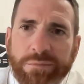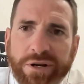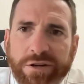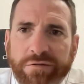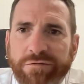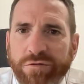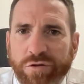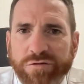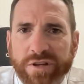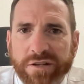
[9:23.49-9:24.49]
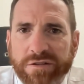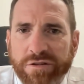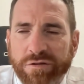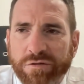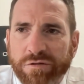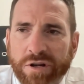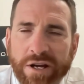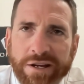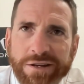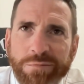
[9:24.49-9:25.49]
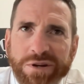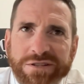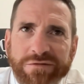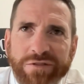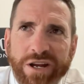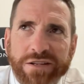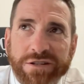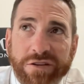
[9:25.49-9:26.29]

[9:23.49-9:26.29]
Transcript: But you've used that to your your best advantage.